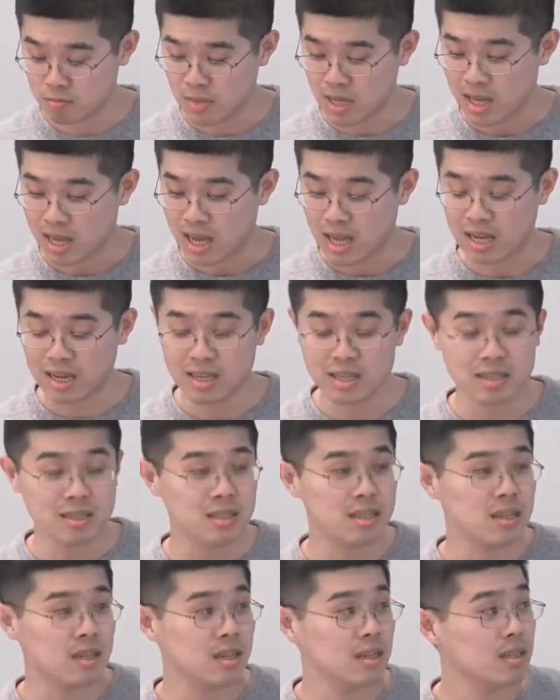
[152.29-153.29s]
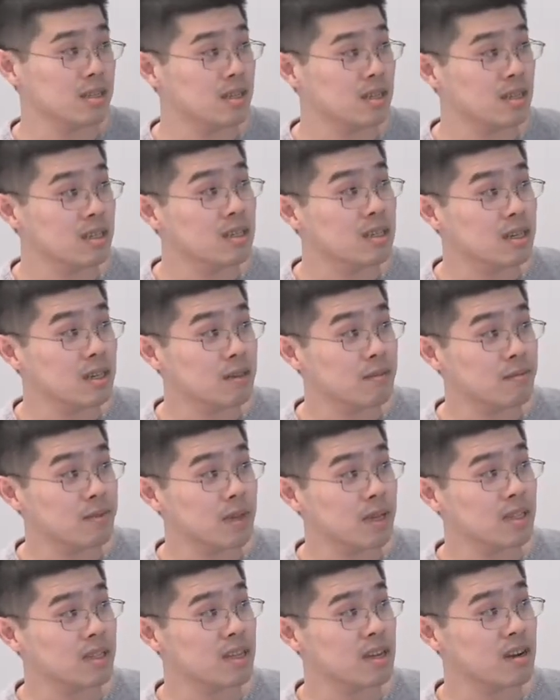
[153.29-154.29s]
at least the, the
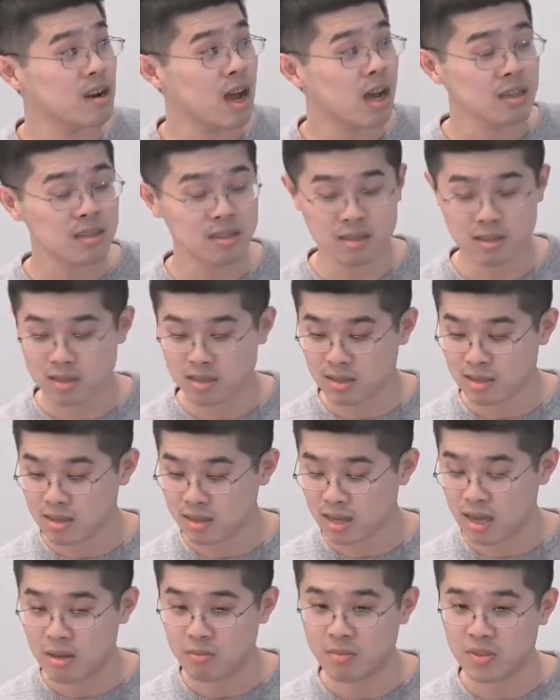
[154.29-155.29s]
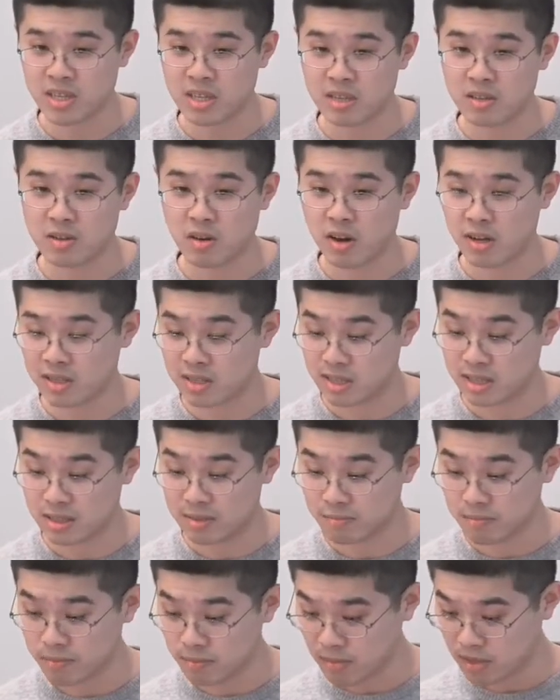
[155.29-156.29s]
their answers can be noisy.
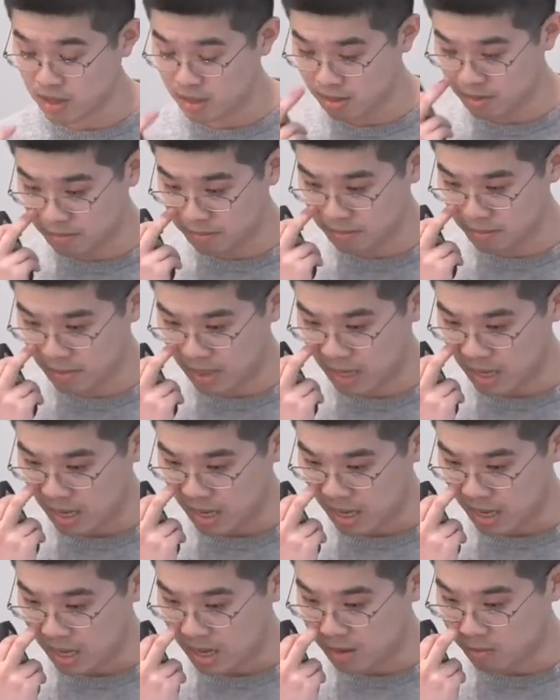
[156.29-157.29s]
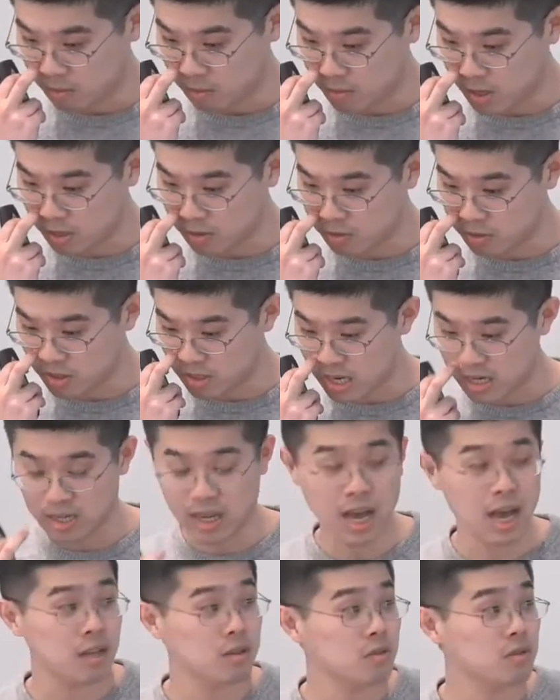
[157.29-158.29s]
Okay? And we want to study
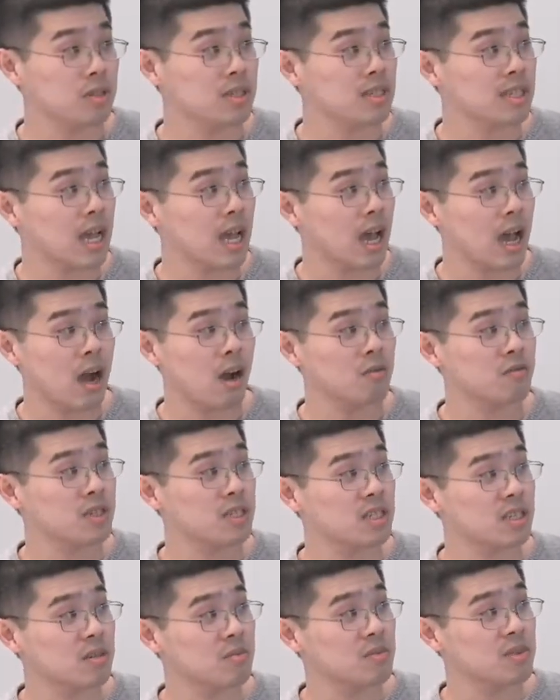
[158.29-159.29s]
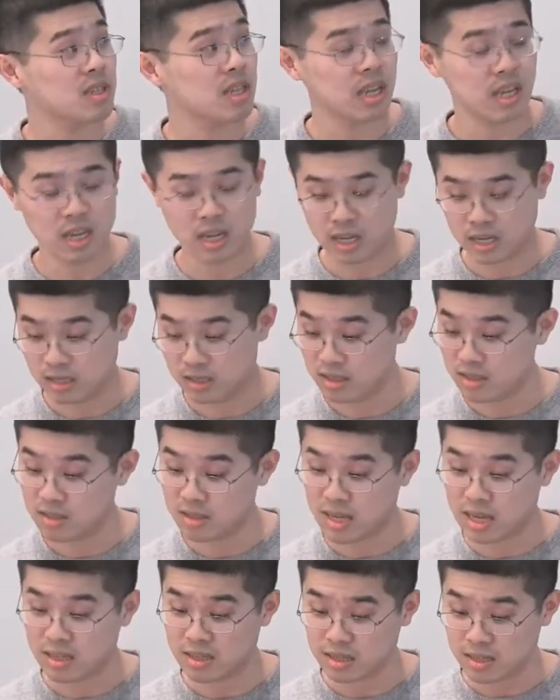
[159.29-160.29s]
how to design algorithms in this
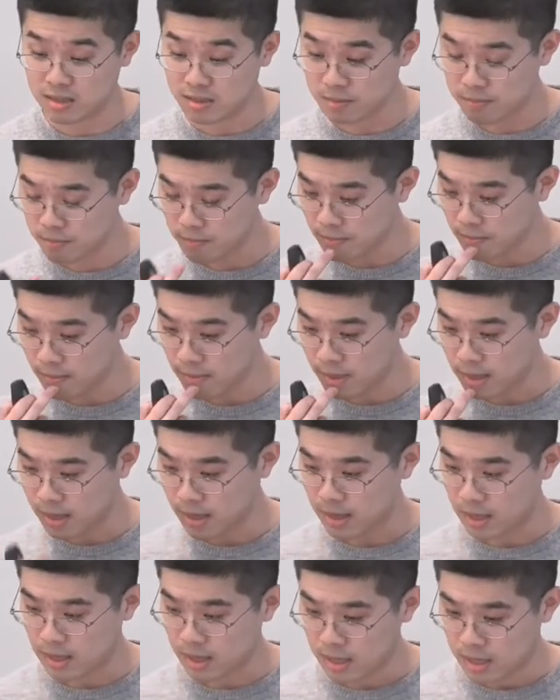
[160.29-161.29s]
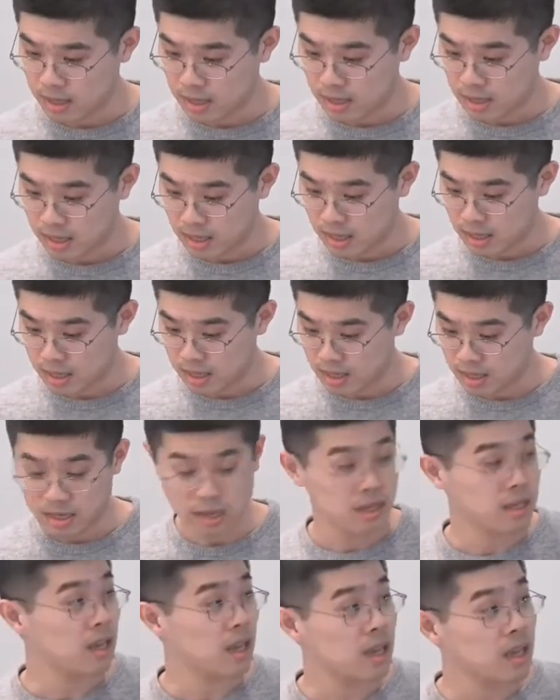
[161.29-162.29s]
setting. Uh,
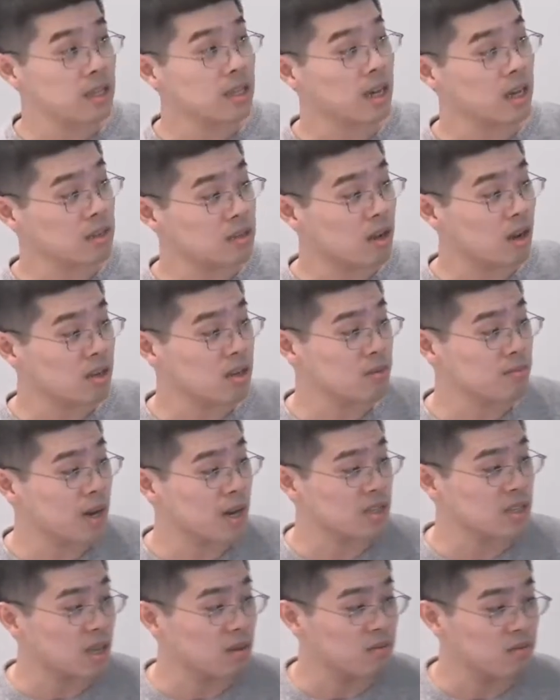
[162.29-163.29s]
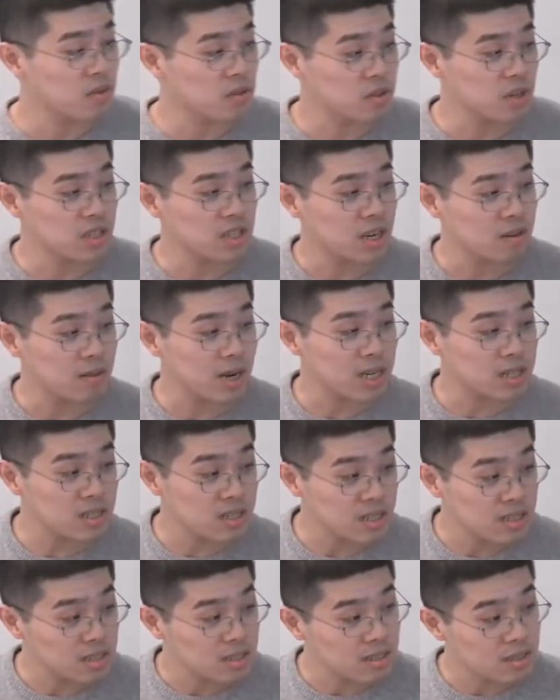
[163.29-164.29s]
in the end, I talk about some future
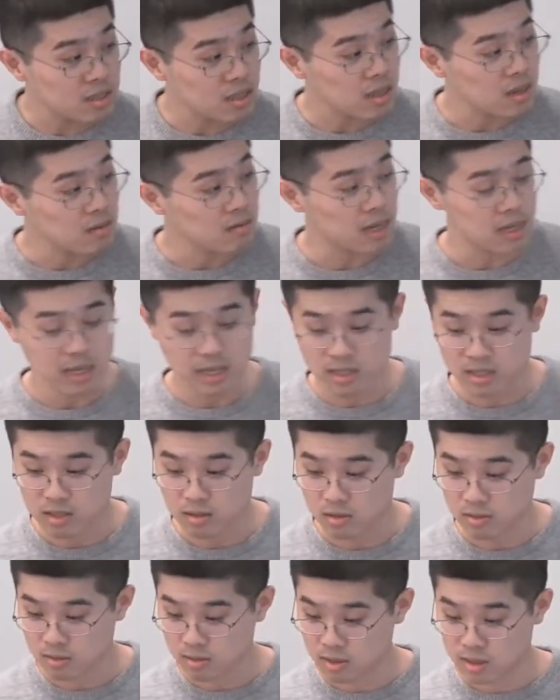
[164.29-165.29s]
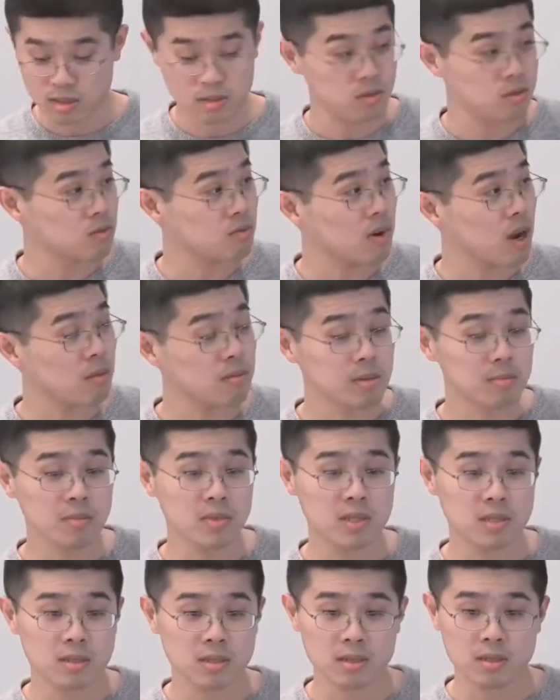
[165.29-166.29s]
directions related to these two
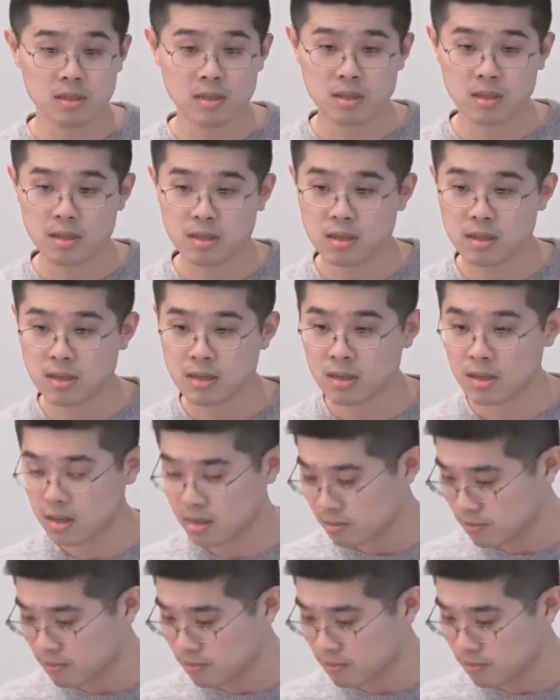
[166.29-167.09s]
problems. Okay?